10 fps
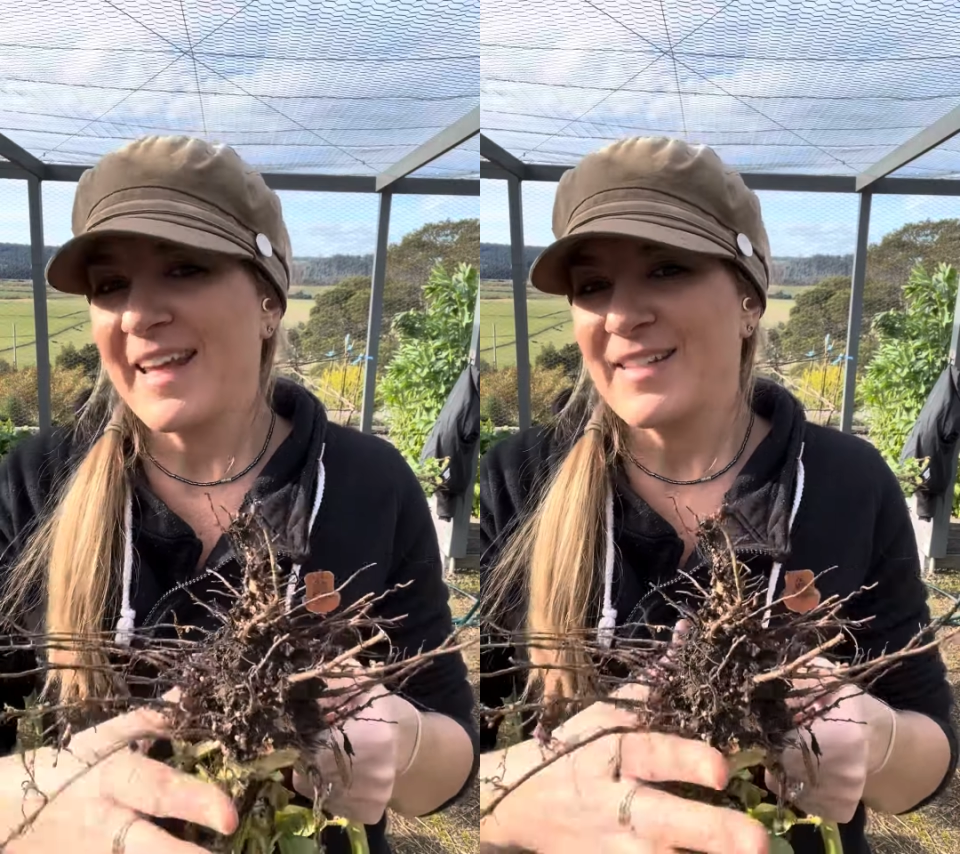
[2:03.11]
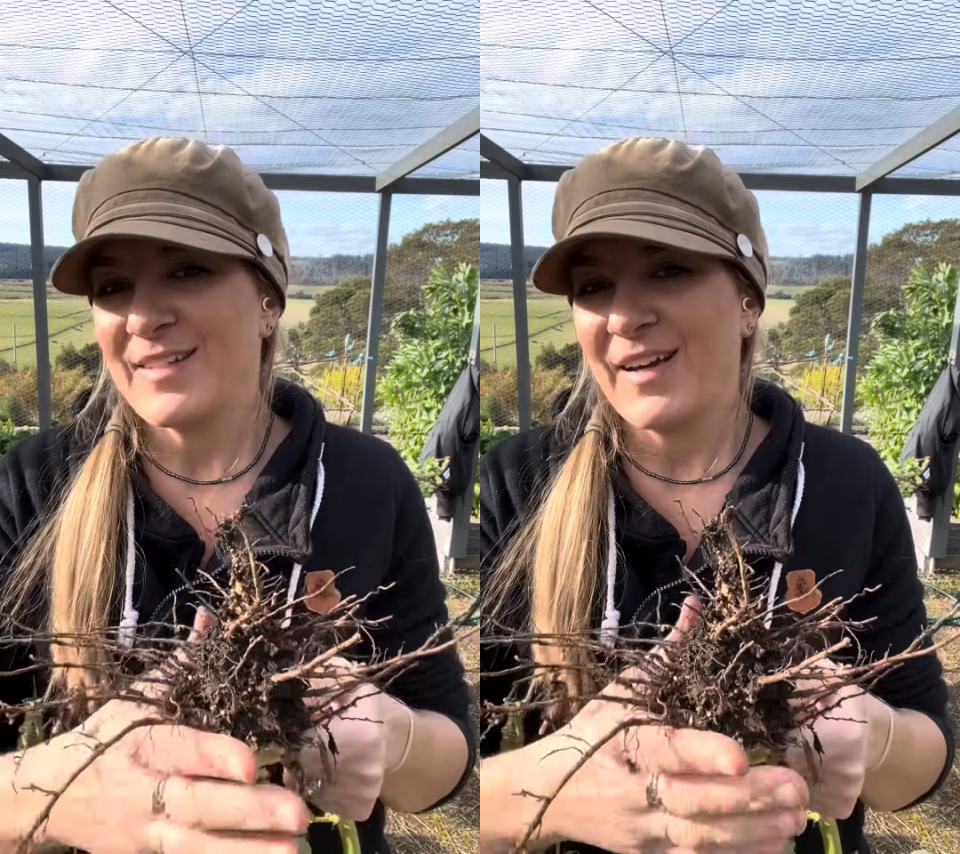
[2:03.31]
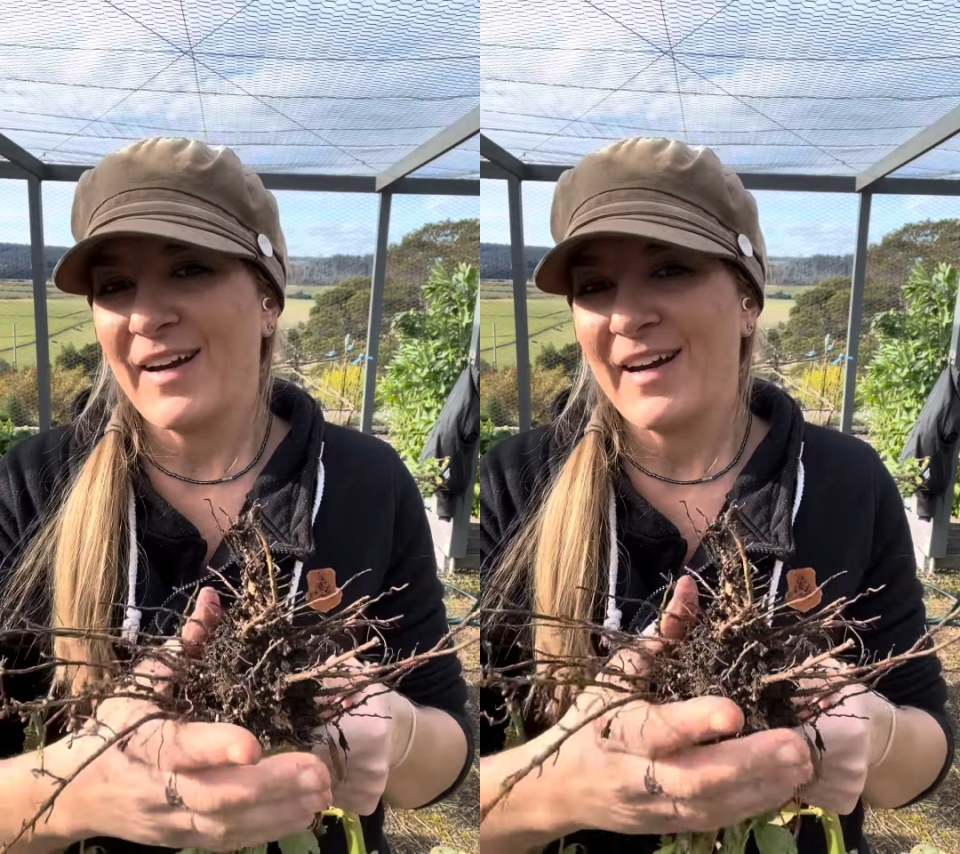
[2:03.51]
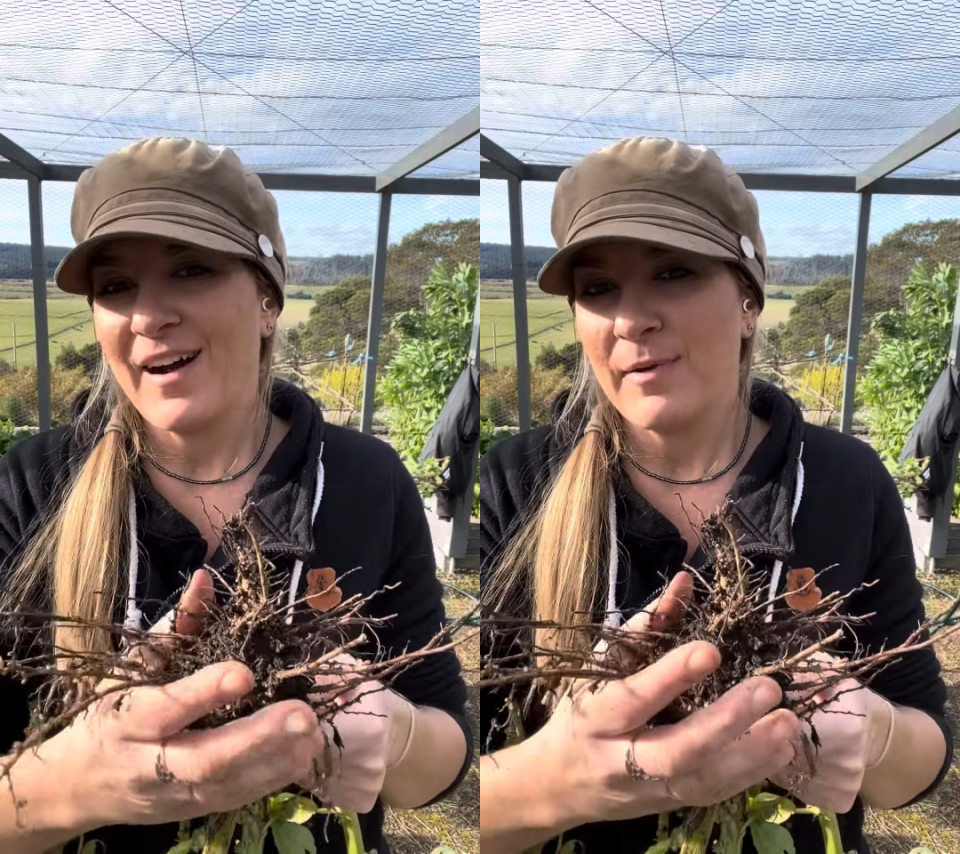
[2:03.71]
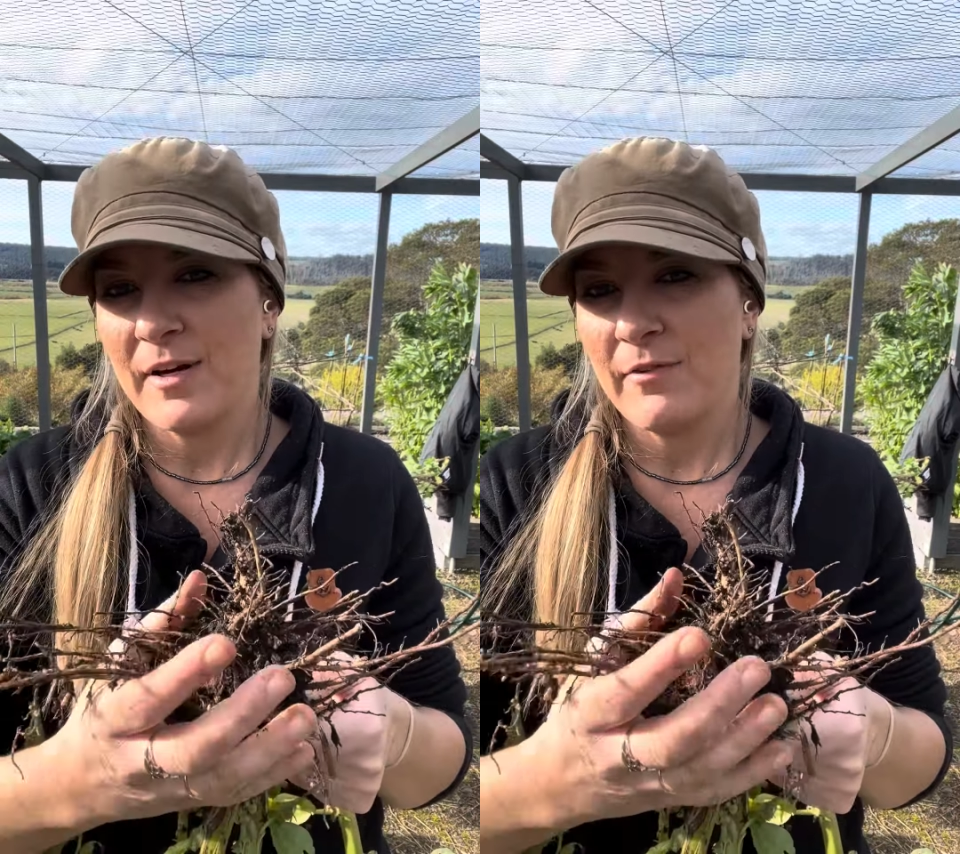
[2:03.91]
so
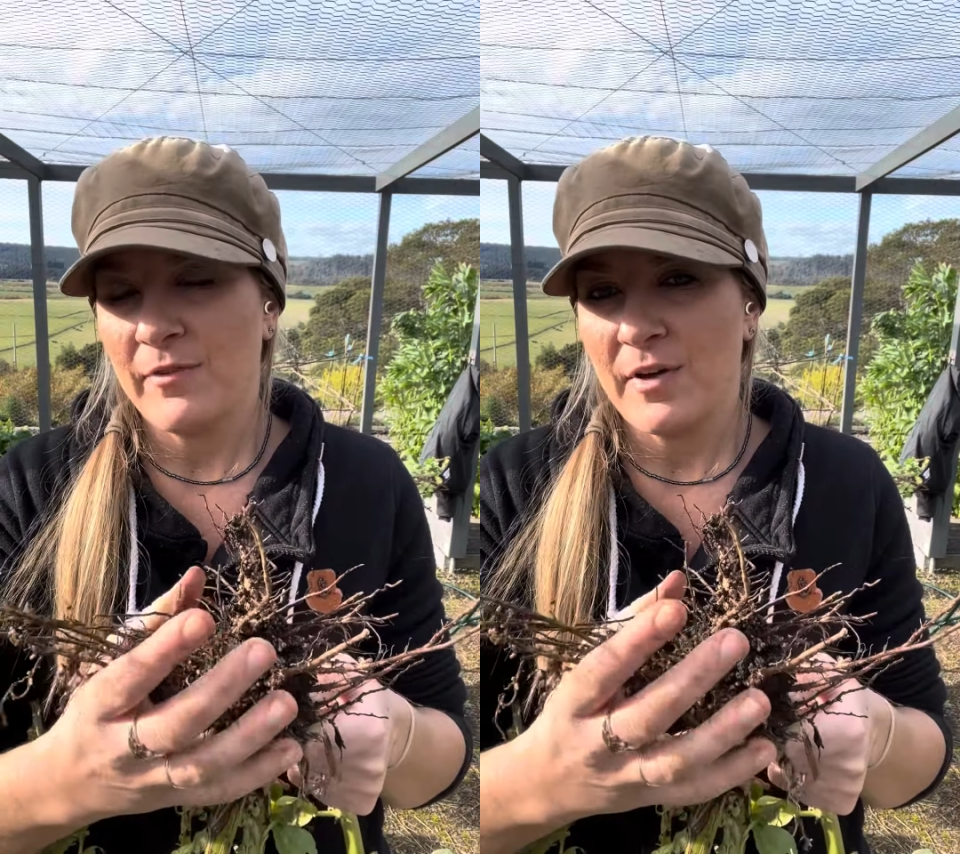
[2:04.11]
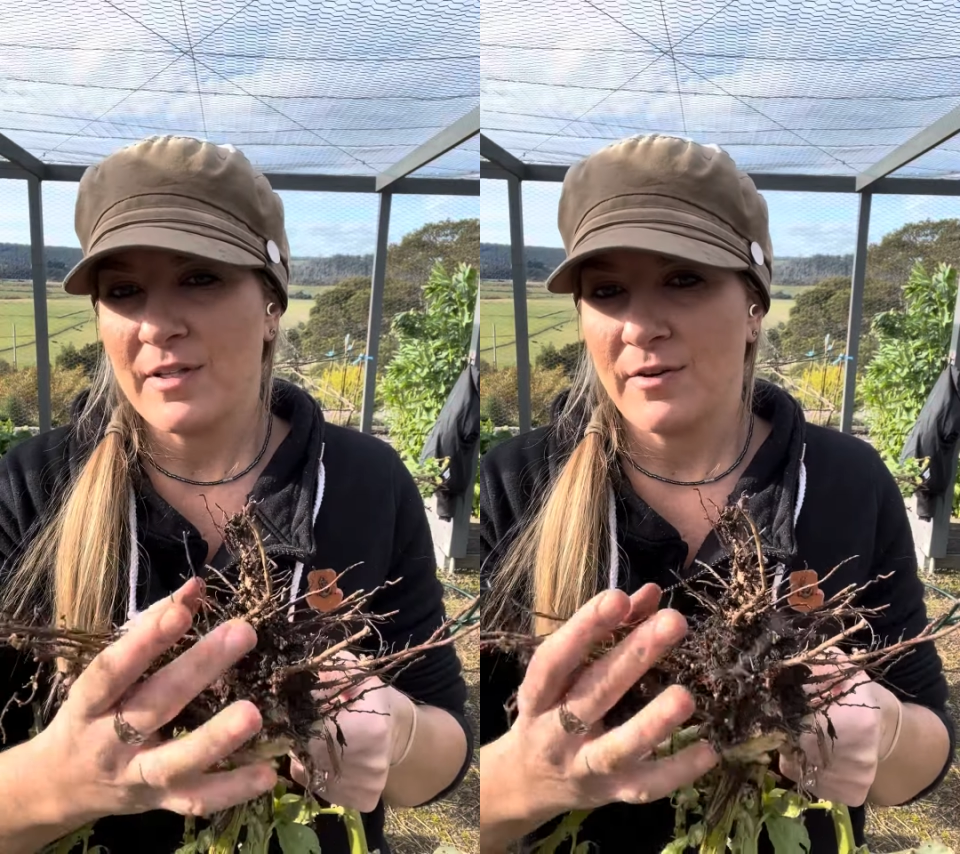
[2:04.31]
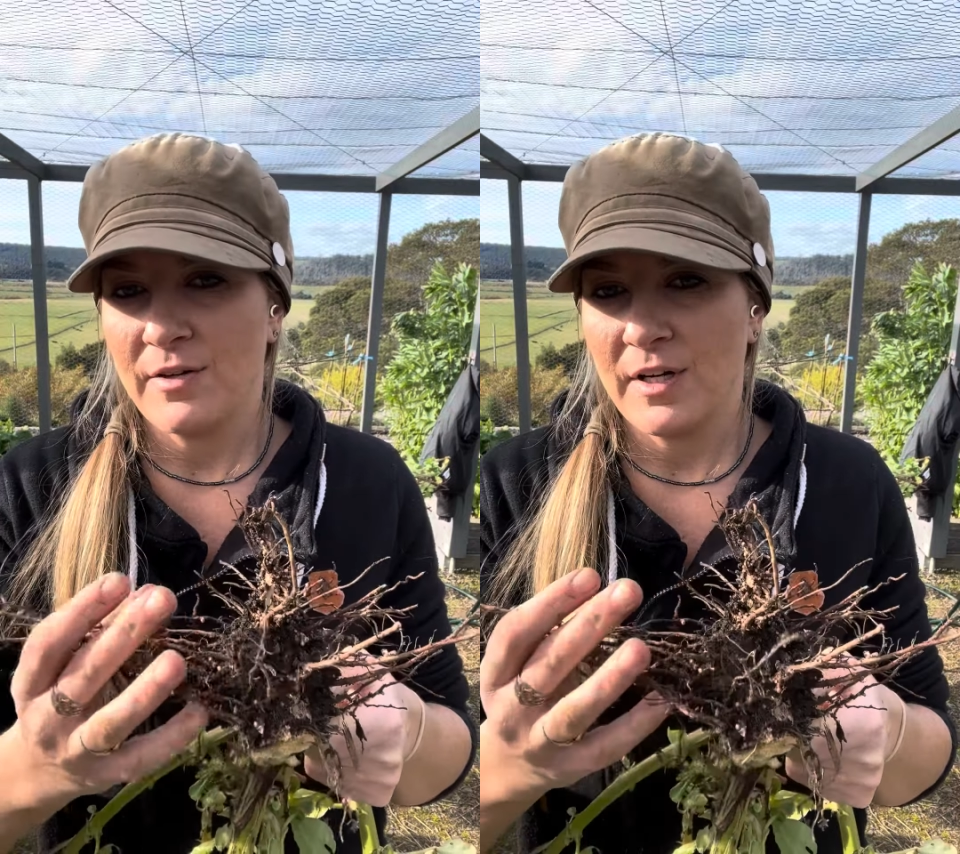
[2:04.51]
I'm going to focus on